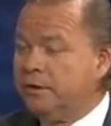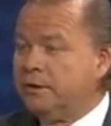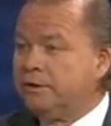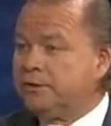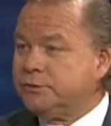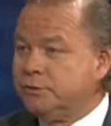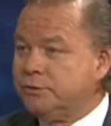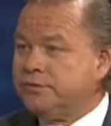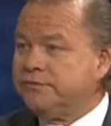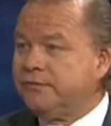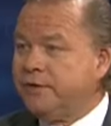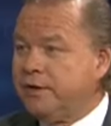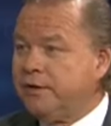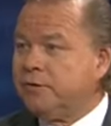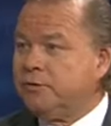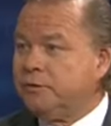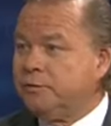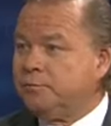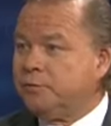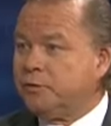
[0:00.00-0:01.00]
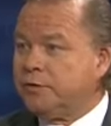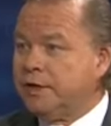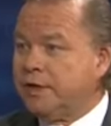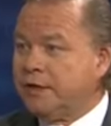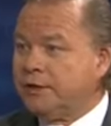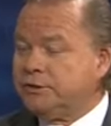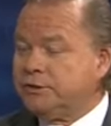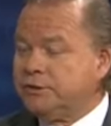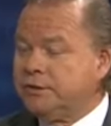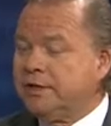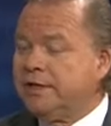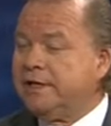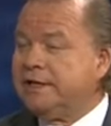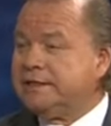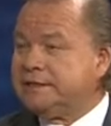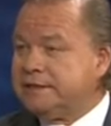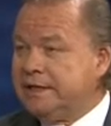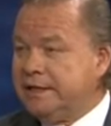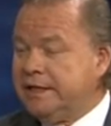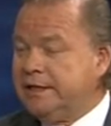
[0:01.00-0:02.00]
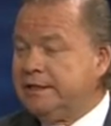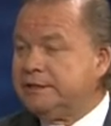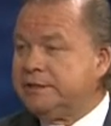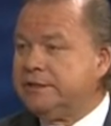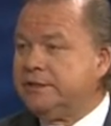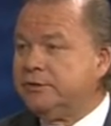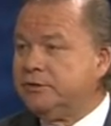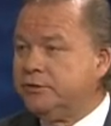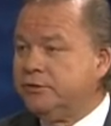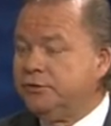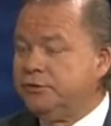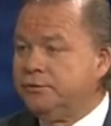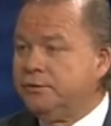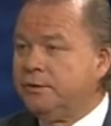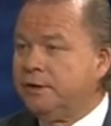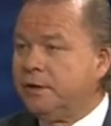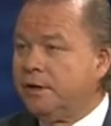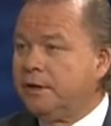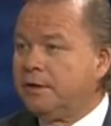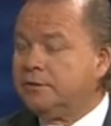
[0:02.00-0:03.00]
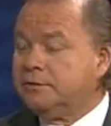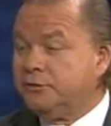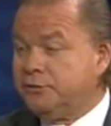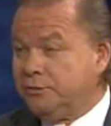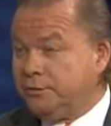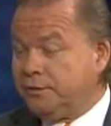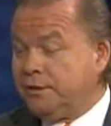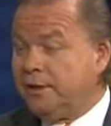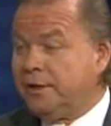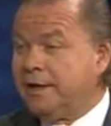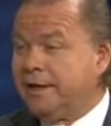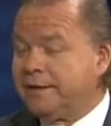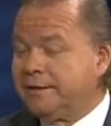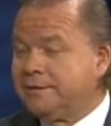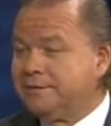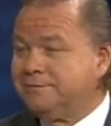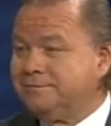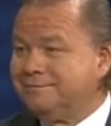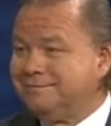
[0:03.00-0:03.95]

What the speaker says: So it's very good protection, and it's easy to collect.